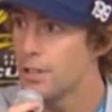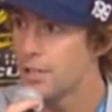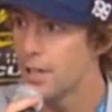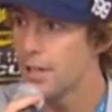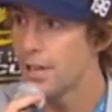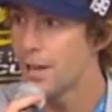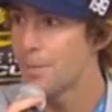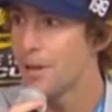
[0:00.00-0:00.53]
It's
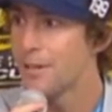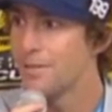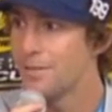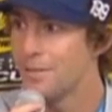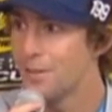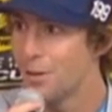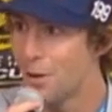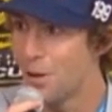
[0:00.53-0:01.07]
kind of my
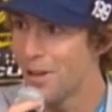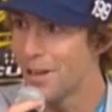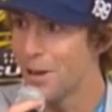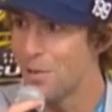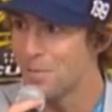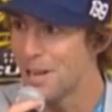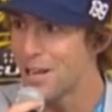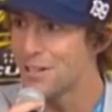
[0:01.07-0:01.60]
like
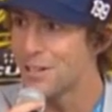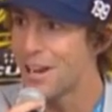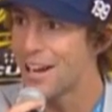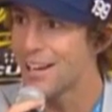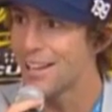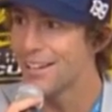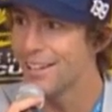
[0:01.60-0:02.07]
hometown track,